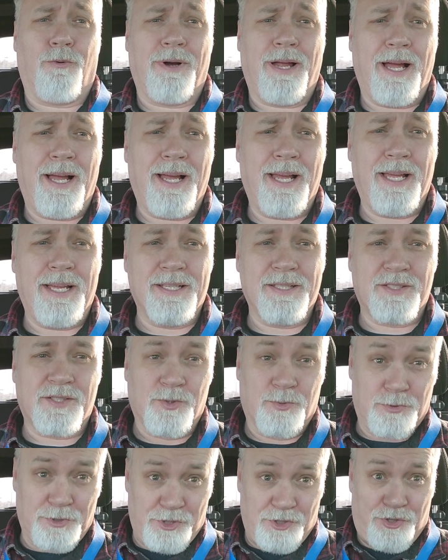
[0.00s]
right,
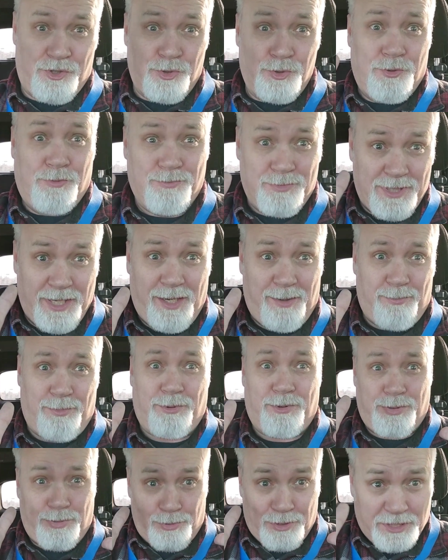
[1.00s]
so we're zoomed up
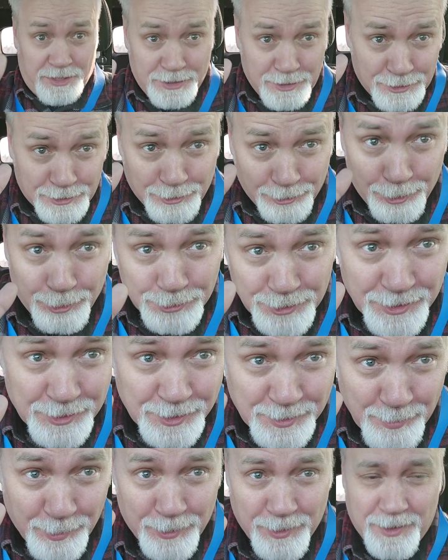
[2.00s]
real close
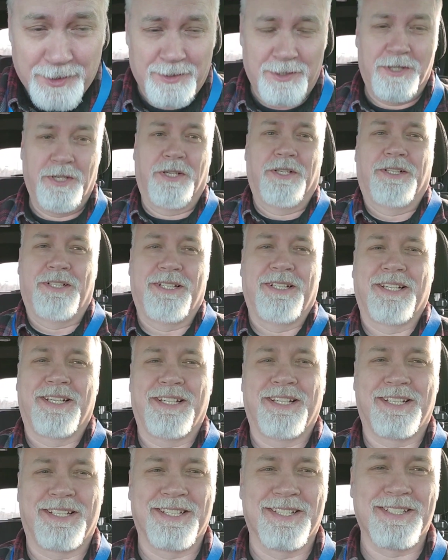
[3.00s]
this morning
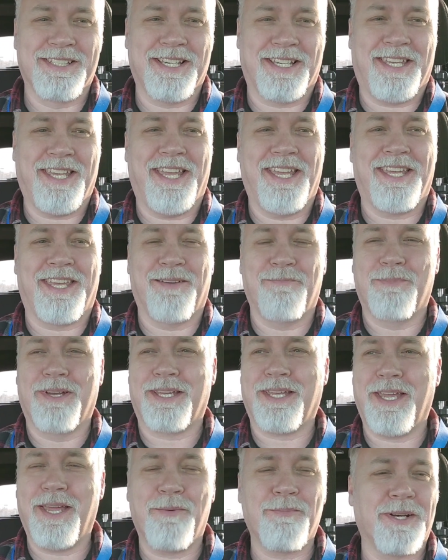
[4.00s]
because I can't get
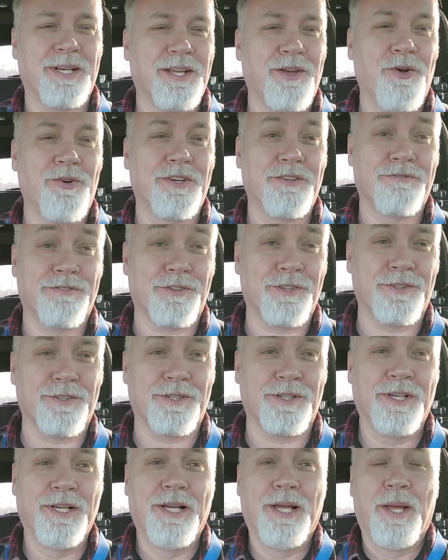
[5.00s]
my camera to go any
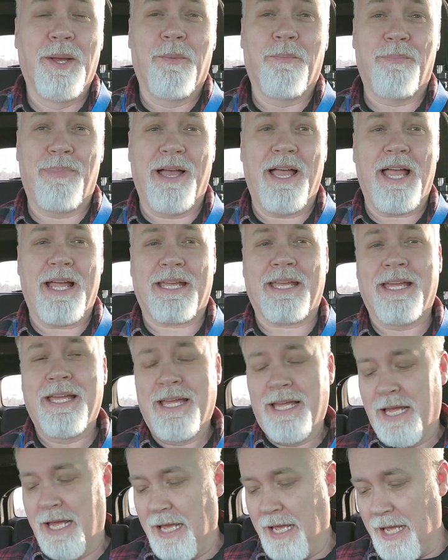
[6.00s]
further back.
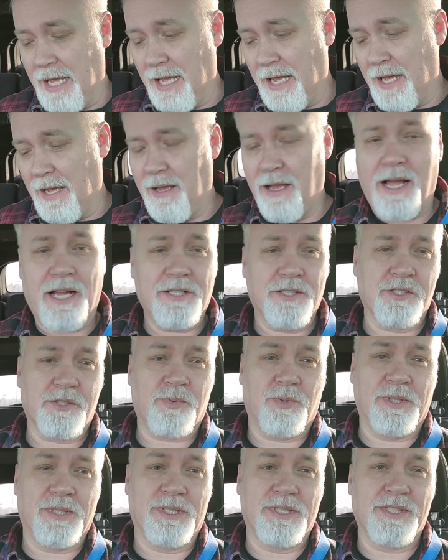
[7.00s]
Uh, I
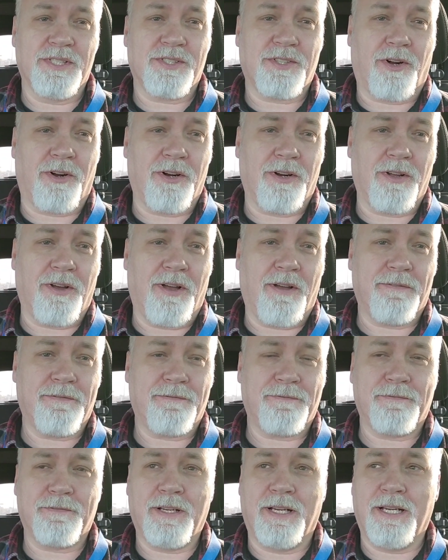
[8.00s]
just wanted to start off
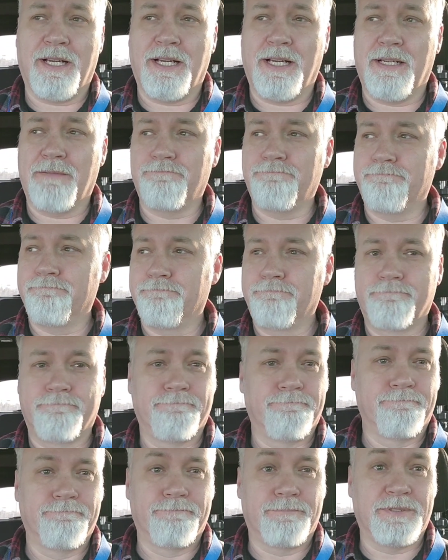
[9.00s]
um,
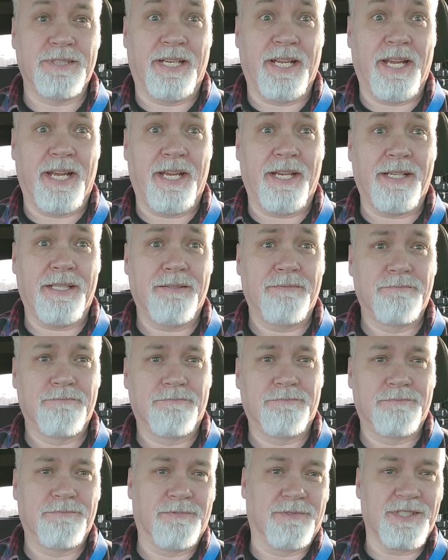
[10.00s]
today,
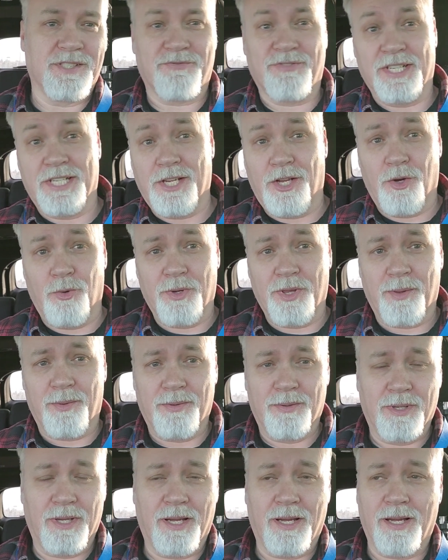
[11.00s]
this video, with
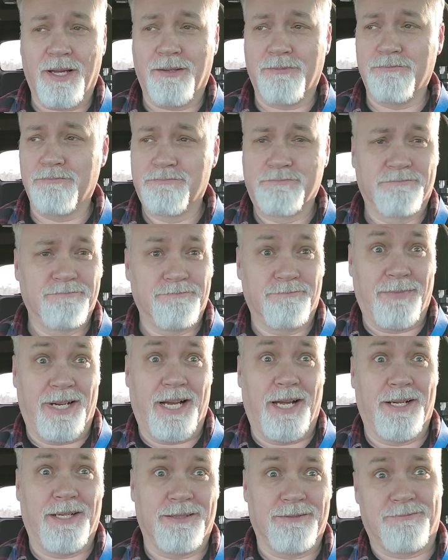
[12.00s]
um,
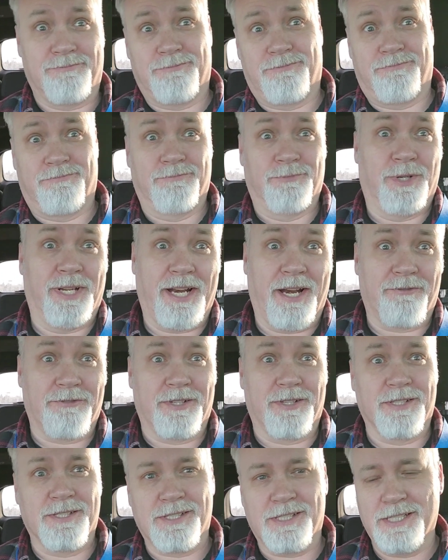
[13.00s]
my
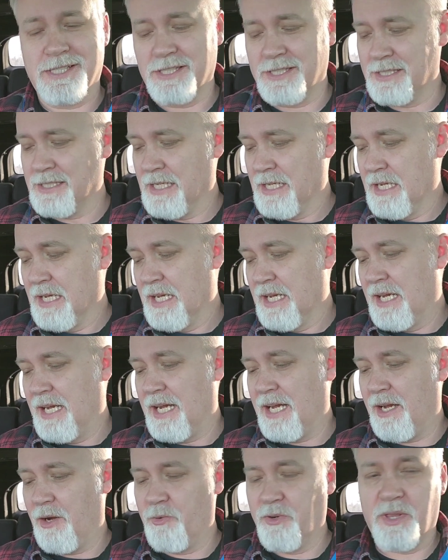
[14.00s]
whatever this is,
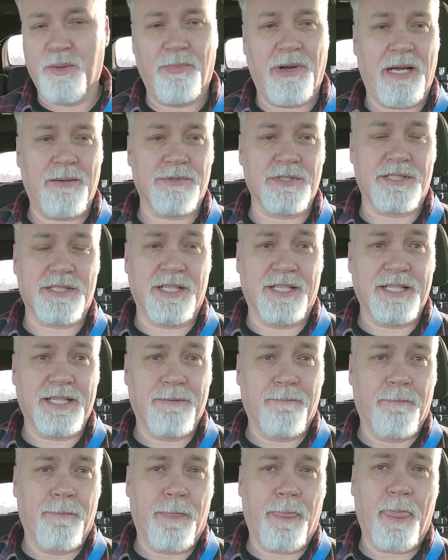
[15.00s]
uh, with a Bible
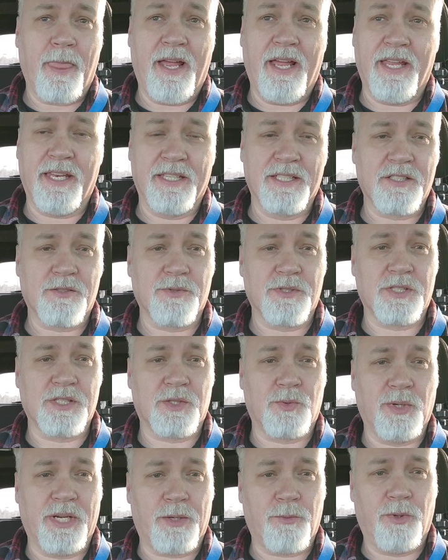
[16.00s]
study. And this was
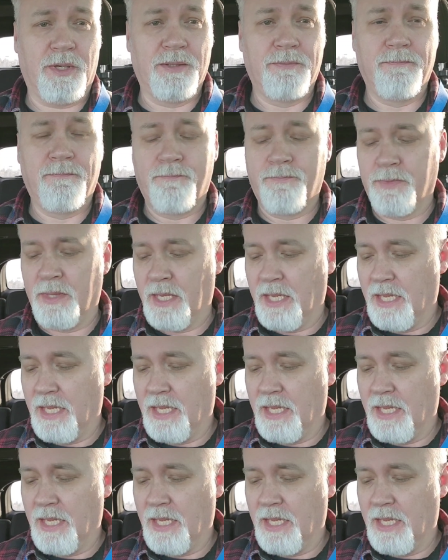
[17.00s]
a quick one.